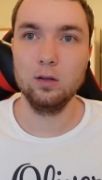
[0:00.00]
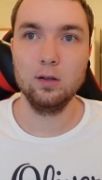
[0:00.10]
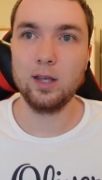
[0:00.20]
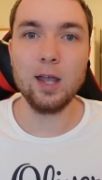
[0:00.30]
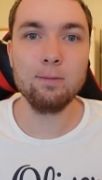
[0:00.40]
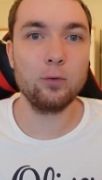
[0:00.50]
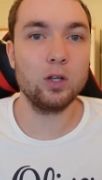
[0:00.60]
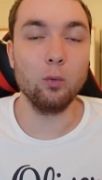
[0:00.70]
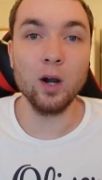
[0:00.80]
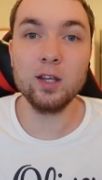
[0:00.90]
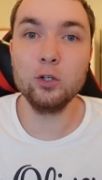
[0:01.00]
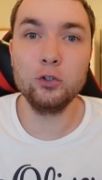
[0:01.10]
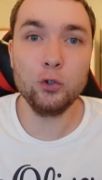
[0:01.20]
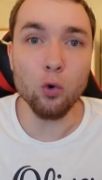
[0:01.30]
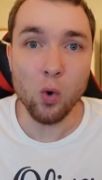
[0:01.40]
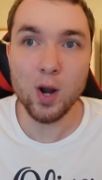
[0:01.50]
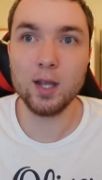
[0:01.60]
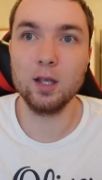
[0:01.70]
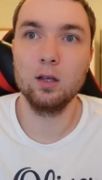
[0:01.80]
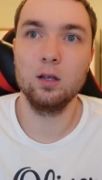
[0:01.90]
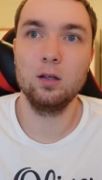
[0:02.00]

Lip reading: Game Freak, what are you doing?